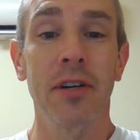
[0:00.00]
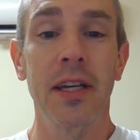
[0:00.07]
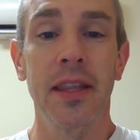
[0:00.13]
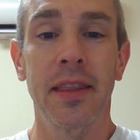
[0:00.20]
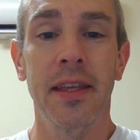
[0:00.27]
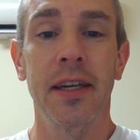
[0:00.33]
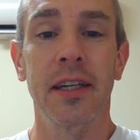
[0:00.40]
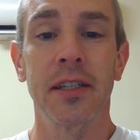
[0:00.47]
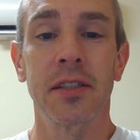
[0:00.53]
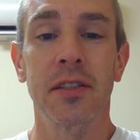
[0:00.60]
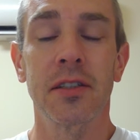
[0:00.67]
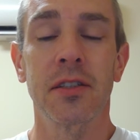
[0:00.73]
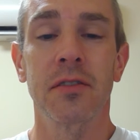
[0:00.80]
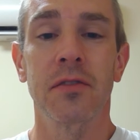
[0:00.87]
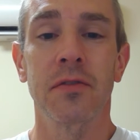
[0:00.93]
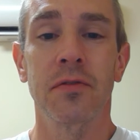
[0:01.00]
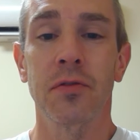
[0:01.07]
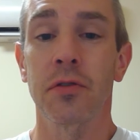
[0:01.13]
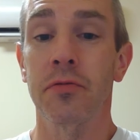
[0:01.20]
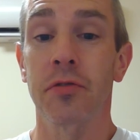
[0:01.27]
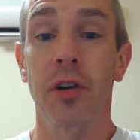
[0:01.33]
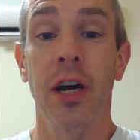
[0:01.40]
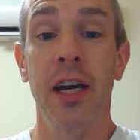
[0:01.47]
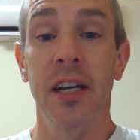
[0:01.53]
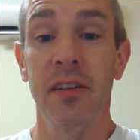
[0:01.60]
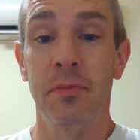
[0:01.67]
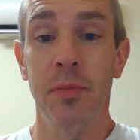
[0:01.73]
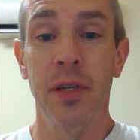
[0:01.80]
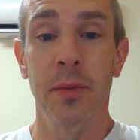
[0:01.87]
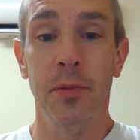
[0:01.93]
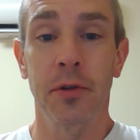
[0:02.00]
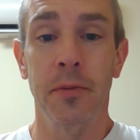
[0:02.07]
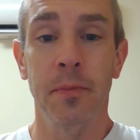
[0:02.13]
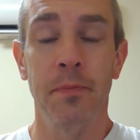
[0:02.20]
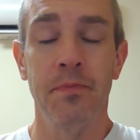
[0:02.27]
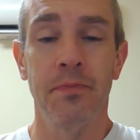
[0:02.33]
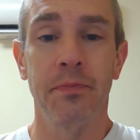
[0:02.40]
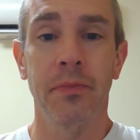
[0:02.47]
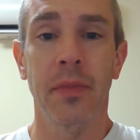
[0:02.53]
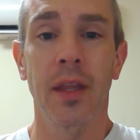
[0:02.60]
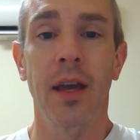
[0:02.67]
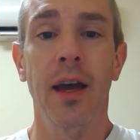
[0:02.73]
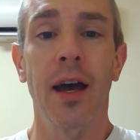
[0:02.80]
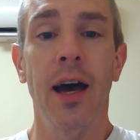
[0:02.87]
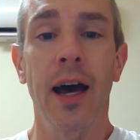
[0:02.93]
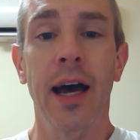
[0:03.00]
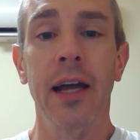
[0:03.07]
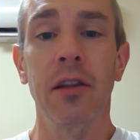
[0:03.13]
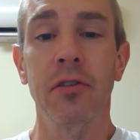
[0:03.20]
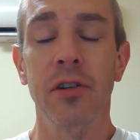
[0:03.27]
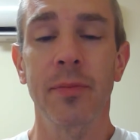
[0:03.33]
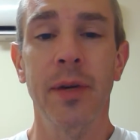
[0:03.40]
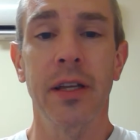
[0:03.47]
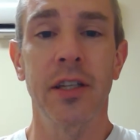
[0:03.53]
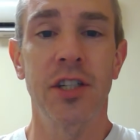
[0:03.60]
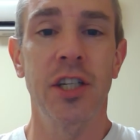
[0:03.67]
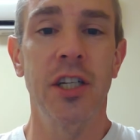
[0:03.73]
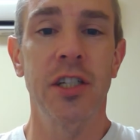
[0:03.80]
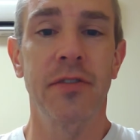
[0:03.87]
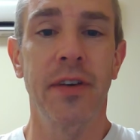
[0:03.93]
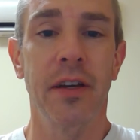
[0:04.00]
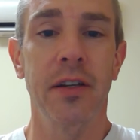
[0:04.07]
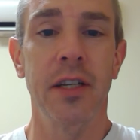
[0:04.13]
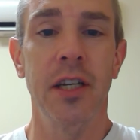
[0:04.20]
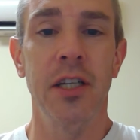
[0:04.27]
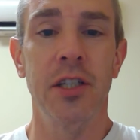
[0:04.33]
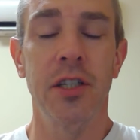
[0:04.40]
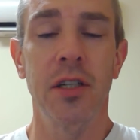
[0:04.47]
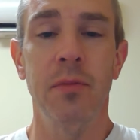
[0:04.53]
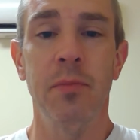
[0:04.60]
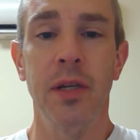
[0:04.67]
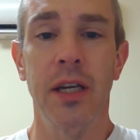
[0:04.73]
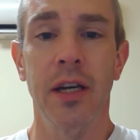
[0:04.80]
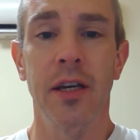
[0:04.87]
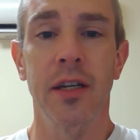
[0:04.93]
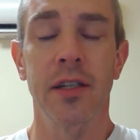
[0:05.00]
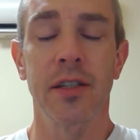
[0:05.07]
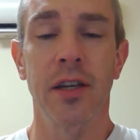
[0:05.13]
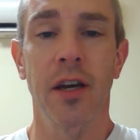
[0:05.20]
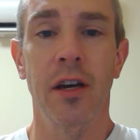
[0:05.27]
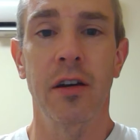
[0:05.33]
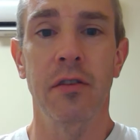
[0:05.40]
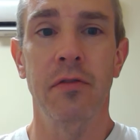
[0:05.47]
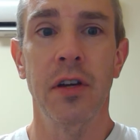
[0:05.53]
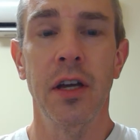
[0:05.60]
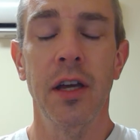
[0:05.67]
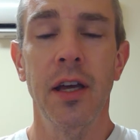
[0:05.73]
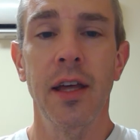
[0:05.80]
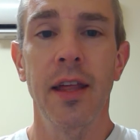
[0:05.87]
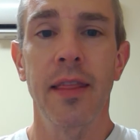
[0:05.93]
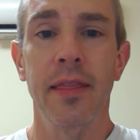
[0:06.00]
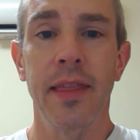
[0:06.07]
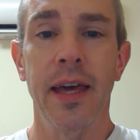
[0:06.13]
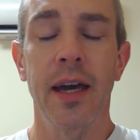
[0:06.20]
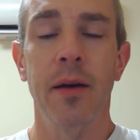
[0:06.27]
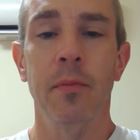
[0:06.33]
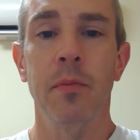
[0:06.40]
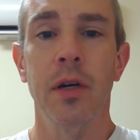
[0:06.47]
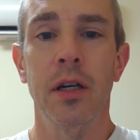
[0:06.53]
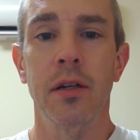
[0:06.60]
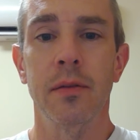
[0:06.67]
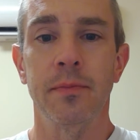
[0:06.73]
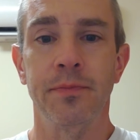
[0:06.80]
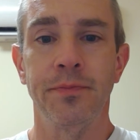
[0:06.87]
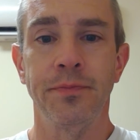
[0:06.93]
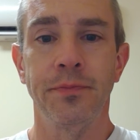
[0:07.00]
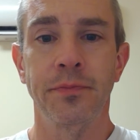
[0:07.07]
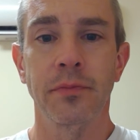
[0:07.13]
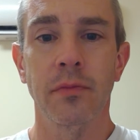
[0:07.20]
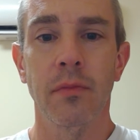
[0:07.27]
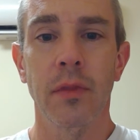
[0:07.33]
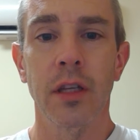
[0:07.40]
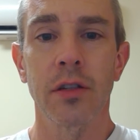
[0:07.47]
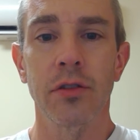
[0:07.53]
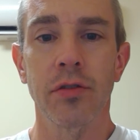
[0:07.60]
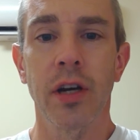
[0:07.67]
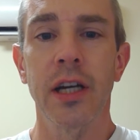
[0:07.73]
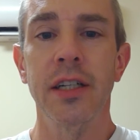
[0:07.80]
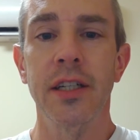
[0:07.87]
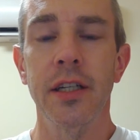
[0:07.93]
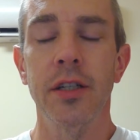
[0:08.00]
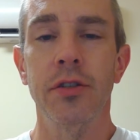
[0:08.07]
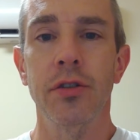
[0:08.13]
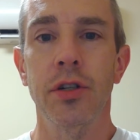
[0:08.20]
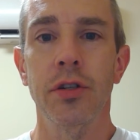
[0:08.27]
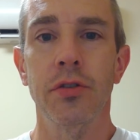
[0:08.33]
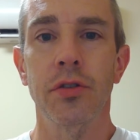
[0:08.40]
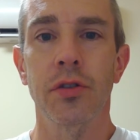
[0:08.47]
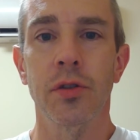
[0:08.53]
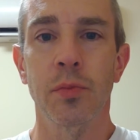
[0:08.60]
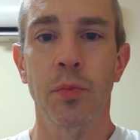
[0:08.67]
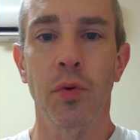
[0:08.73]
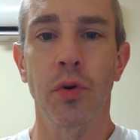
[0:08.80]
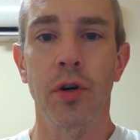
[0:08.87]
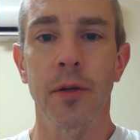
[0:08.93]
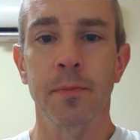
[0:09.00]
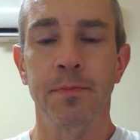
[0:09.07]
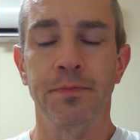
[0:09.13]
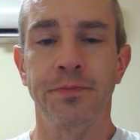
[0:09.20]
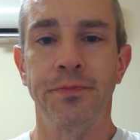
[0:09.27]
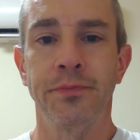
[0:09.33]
great things for a variety of people. I learned about the Change Foundation because of them trying to introduce sport